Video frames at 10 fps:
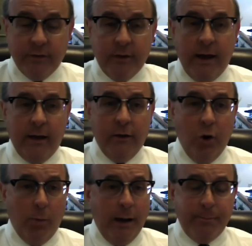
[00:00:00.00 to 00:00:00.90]
that
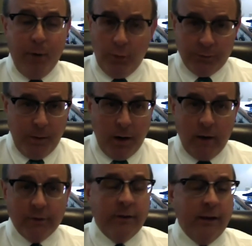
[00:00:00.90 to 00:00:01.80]
go by
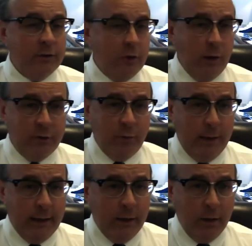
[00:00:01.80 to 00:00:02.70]
postmarks, and that's a question we
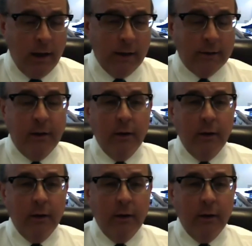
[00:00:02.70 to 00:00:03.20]
get a lot.